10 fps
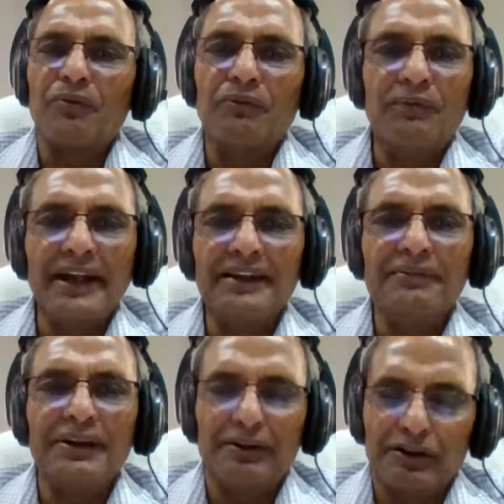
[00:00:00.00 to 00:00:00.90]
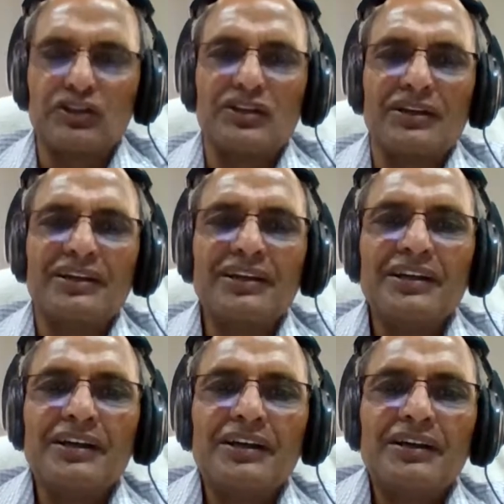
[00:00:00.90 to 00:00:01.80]
are very very rich.
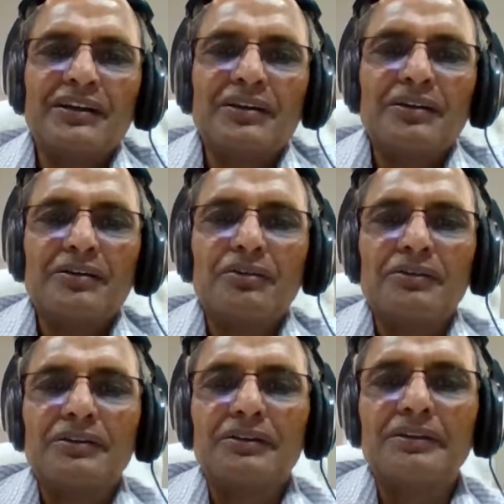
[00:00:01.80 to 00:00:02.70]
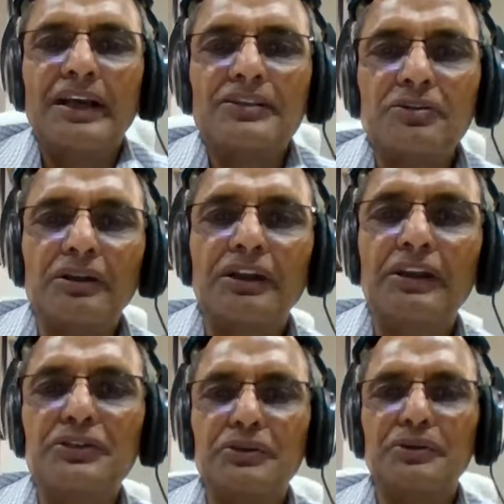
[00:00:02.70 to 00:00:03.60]
That's not an
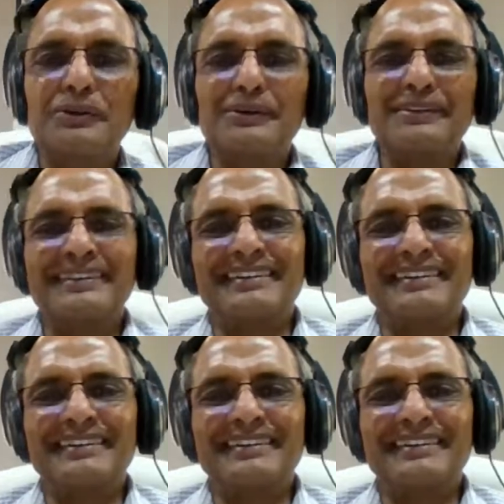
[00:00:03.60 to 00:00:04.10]
issue.